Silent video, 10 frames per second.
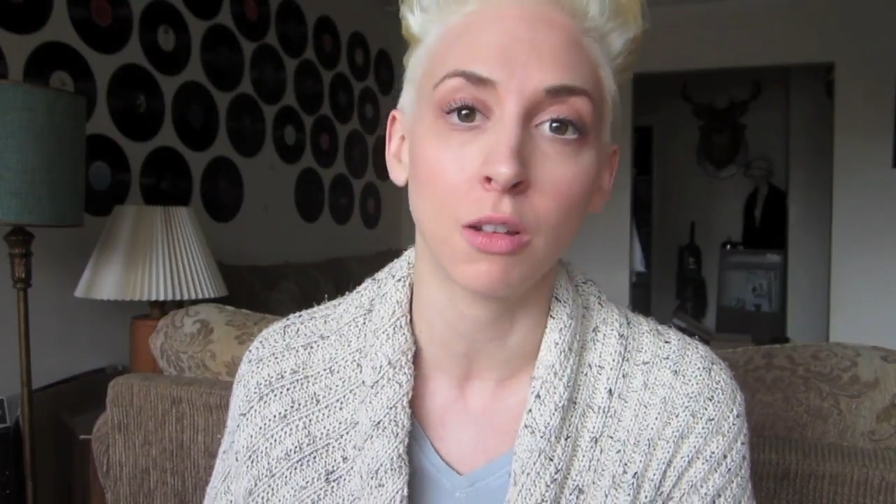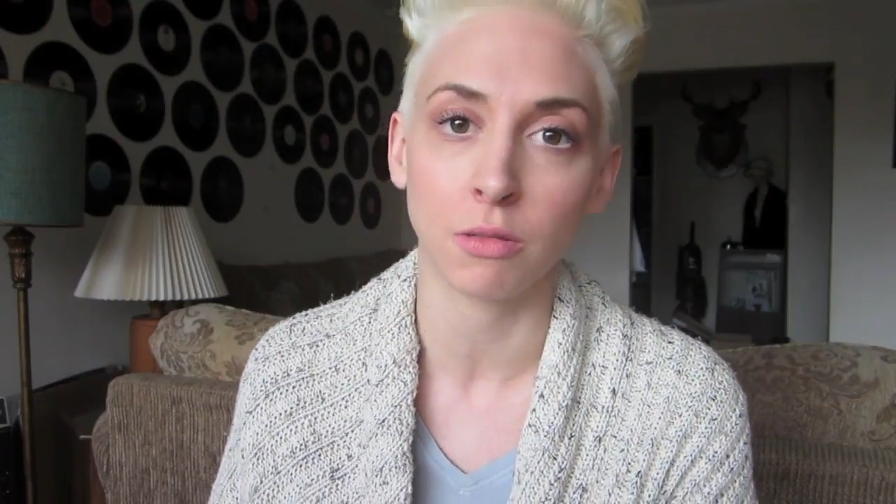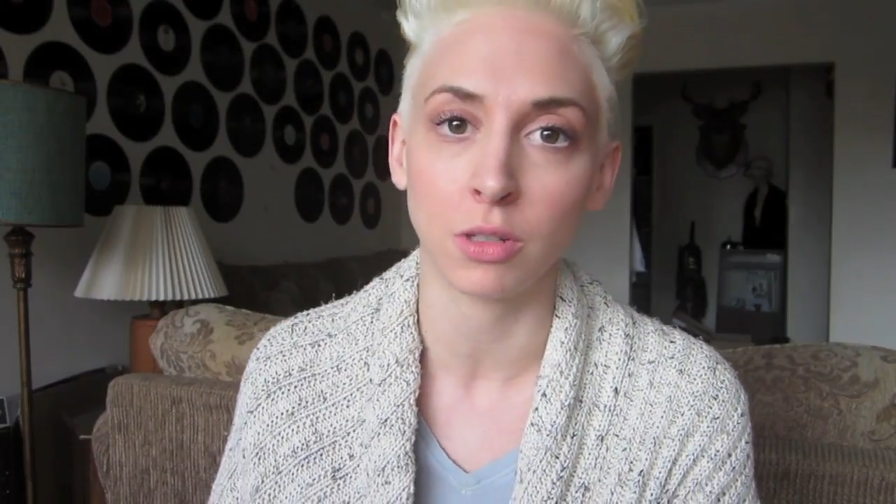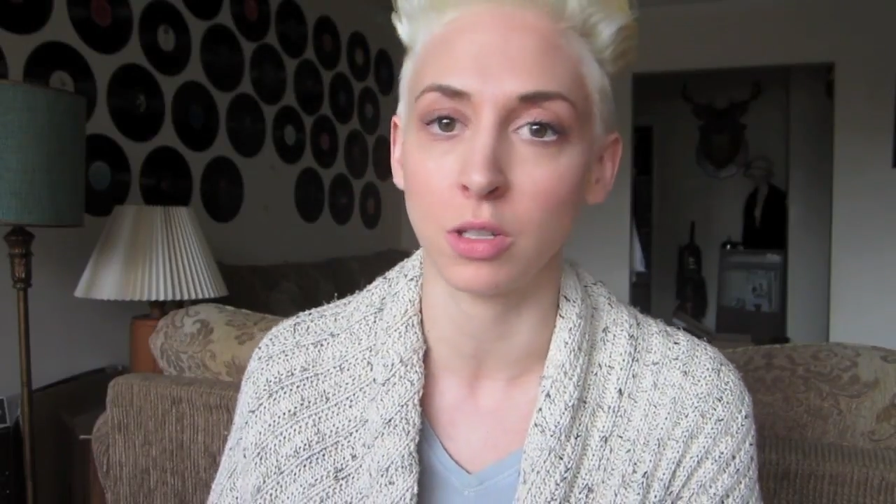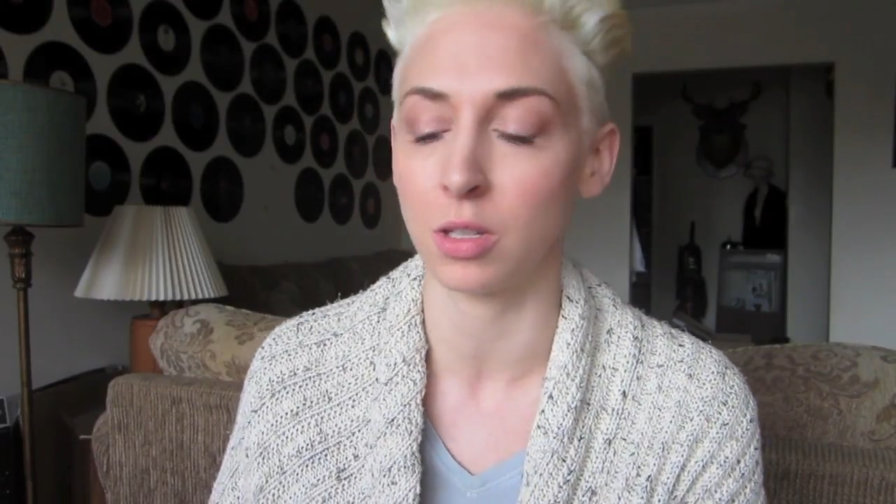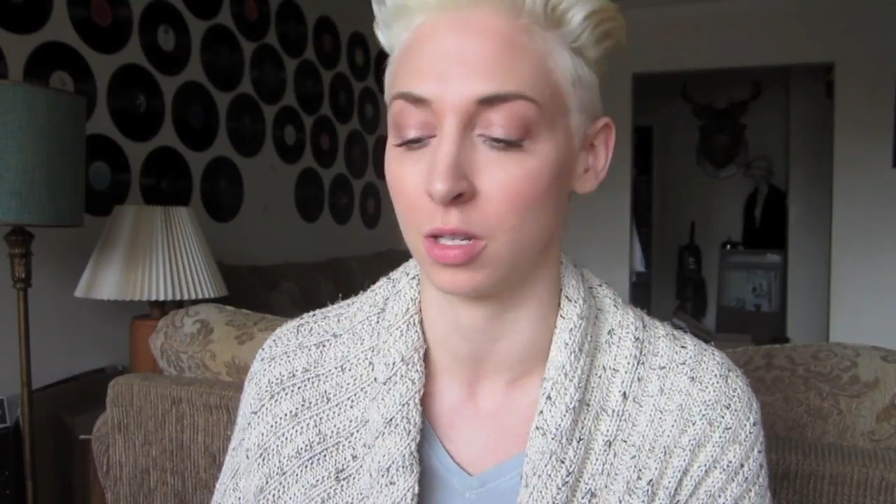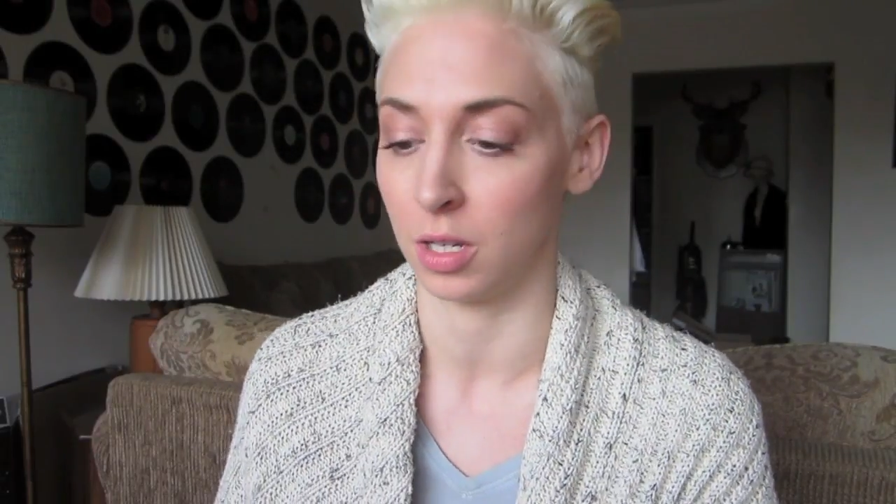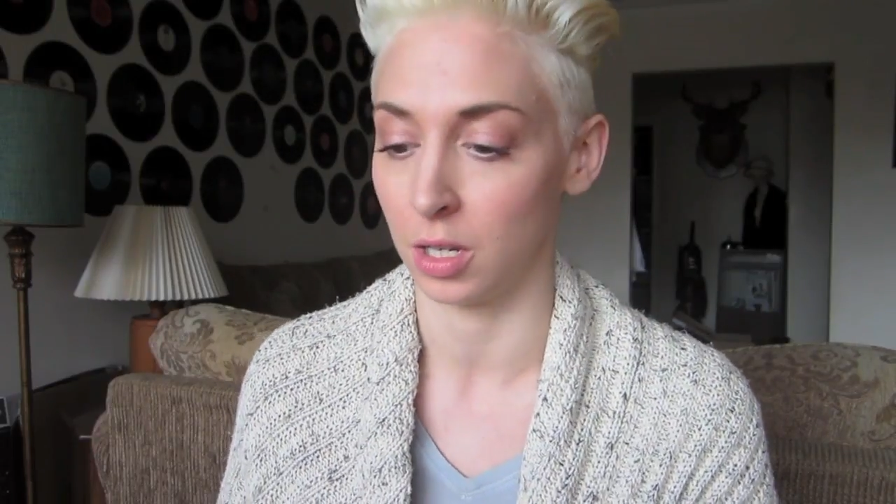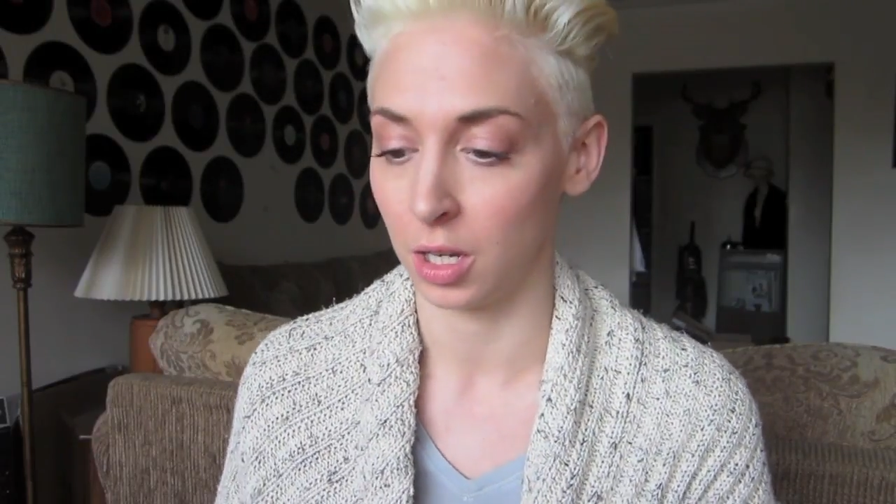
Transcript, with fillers: I was just